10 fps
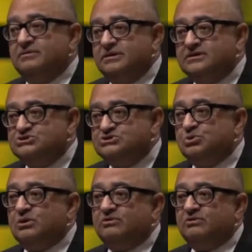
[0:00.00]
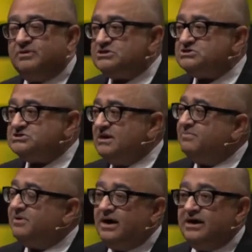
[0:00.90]
the jewel of the British
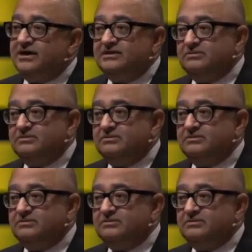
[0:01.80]
Empire,